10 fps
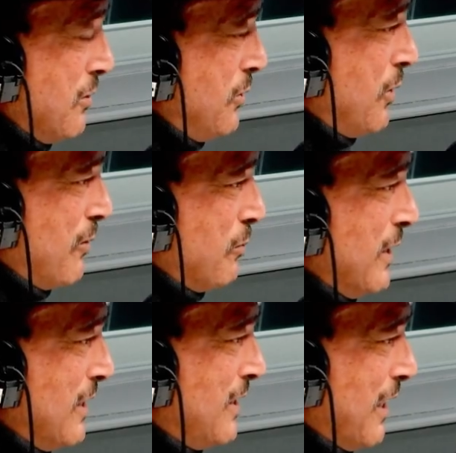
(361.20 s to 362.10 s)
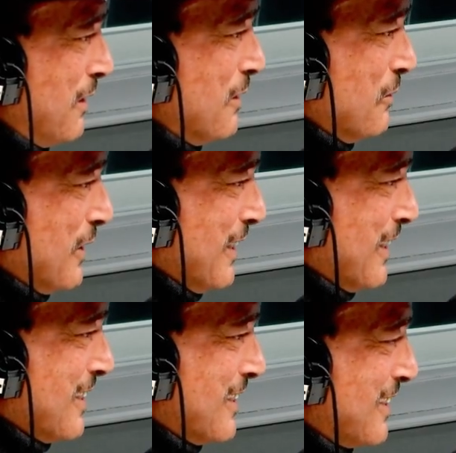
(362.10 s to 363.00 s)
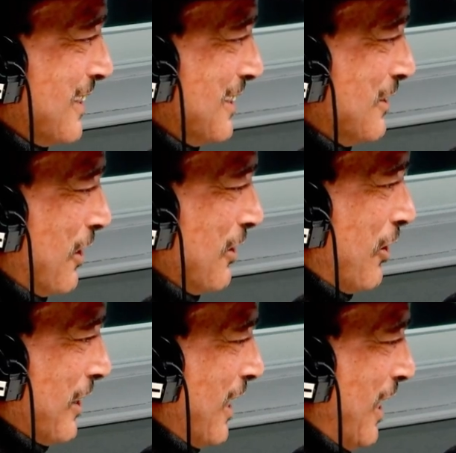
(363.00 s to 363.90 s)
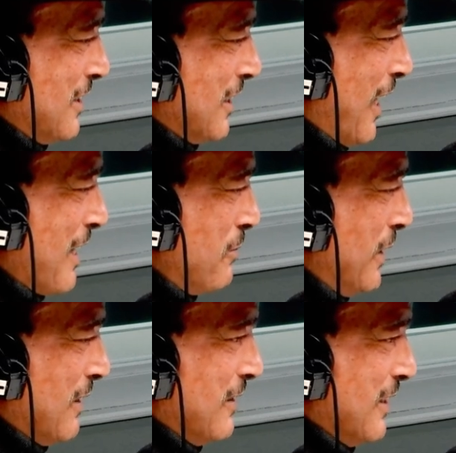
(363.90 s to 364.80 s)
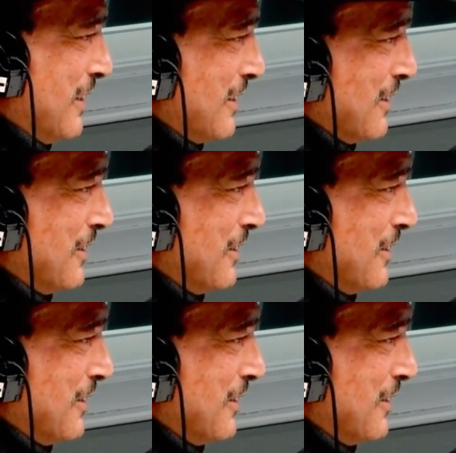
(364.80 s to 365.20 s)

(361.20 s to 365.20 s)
to have been the trend over the years. Not a lot of guys that like me out there. So,